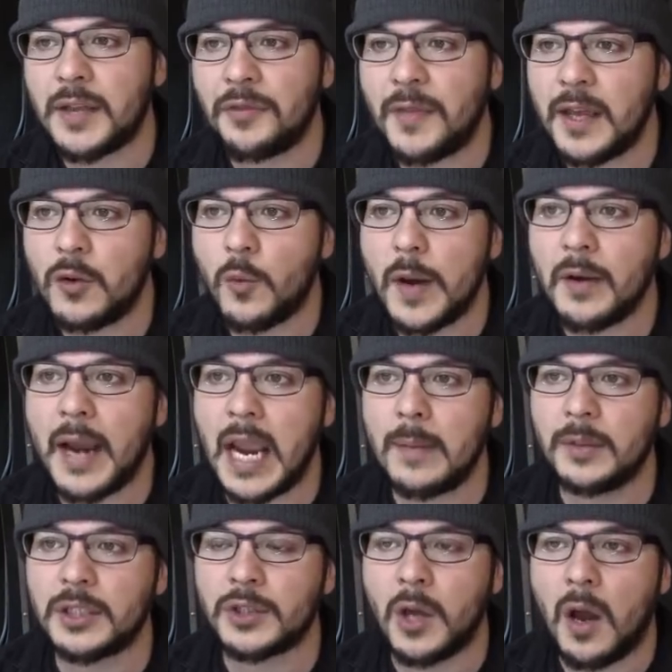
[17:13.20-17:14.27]
I think we're
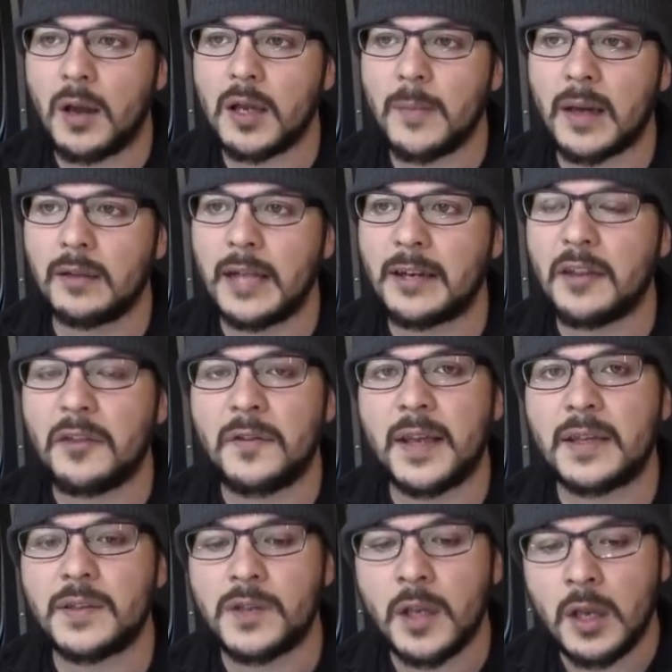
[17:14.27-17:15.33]
able to talk about a lot of the
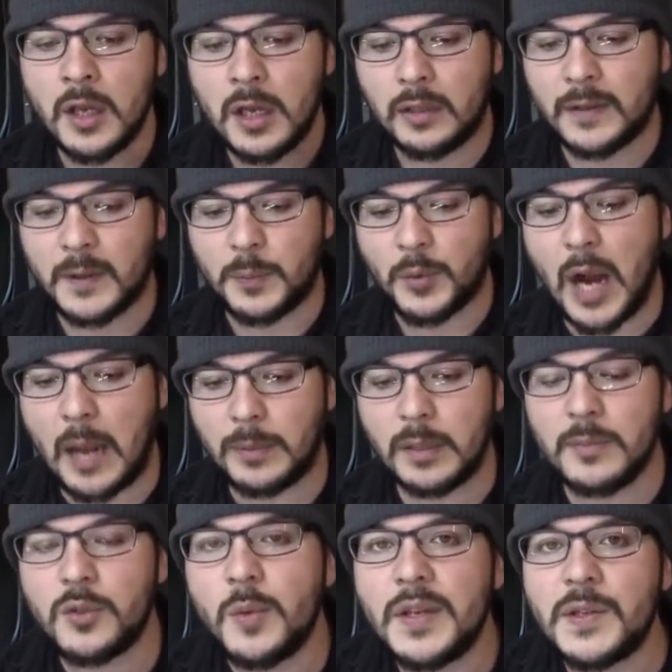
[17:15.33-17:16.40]
things, a lot of
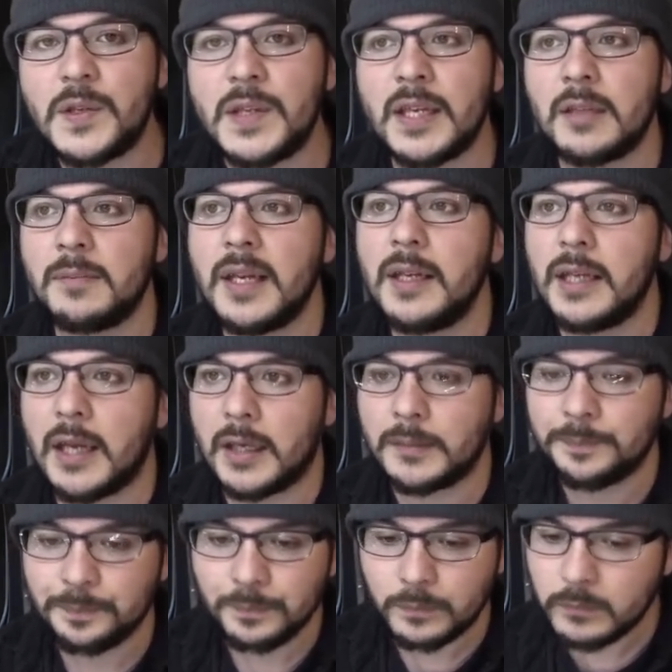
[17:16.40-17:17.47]
problems we see in media
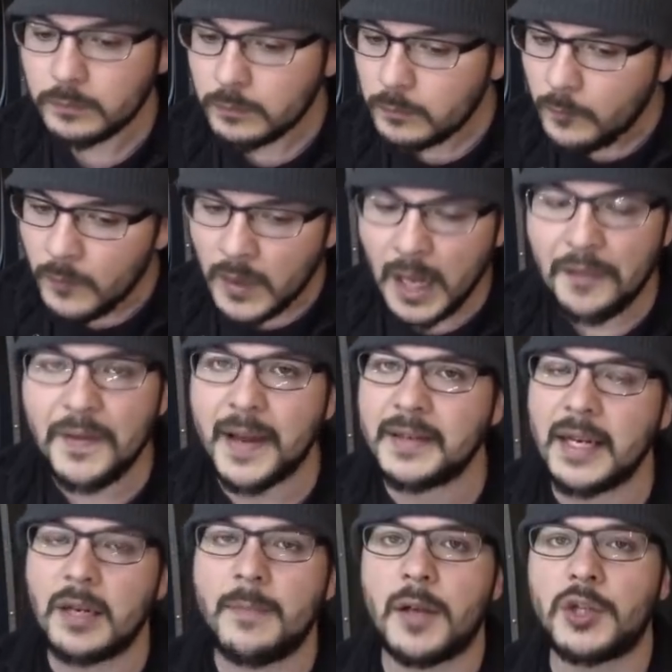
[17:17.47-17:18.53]
I think I
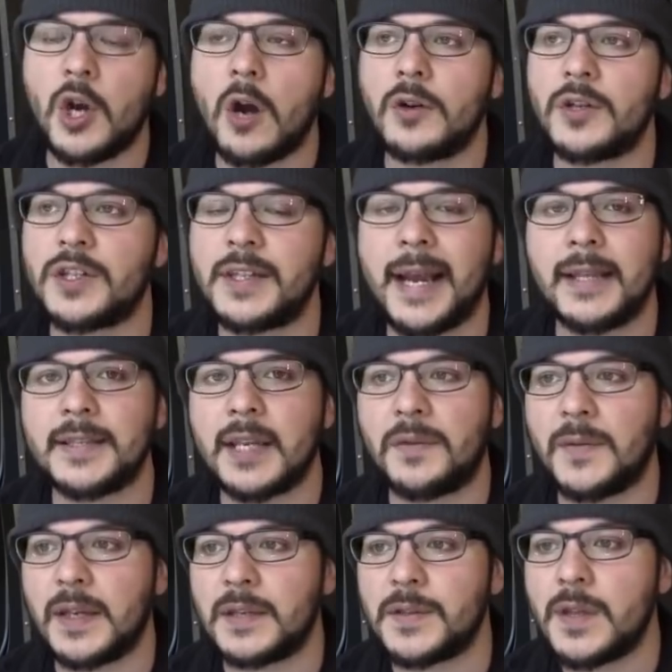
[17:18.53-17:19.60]
take a much harder stance on
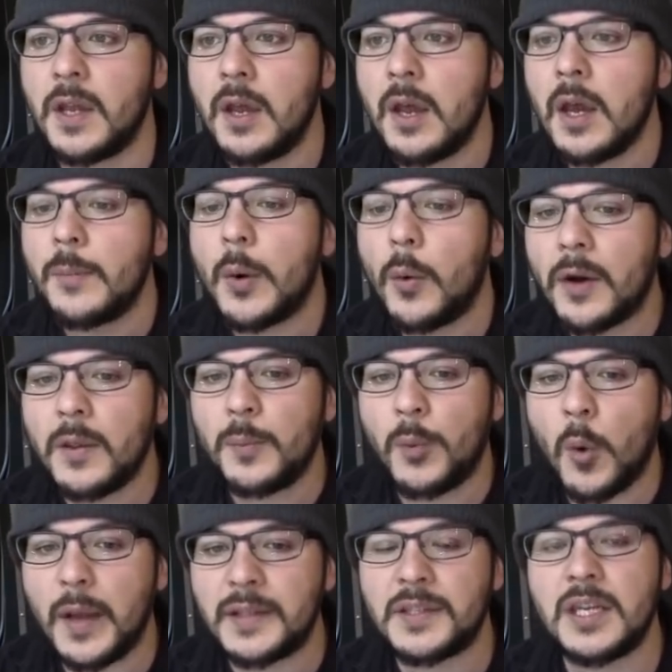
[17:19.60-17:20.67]
things. But one of the
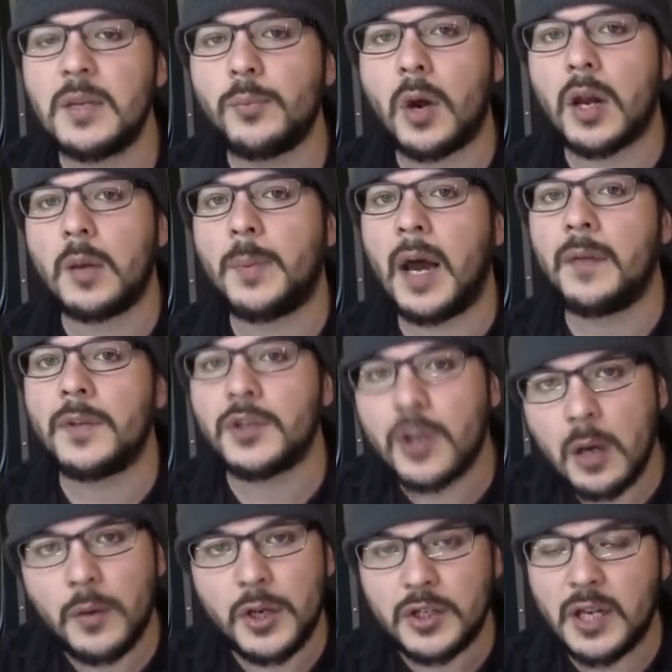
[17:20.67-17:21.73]
points he brought up on the
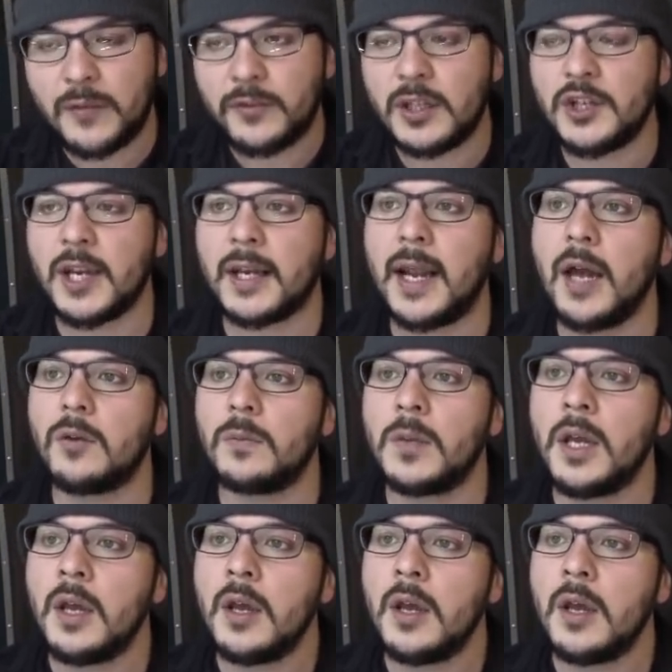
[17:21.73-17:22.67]
show, and you should definitely check it out,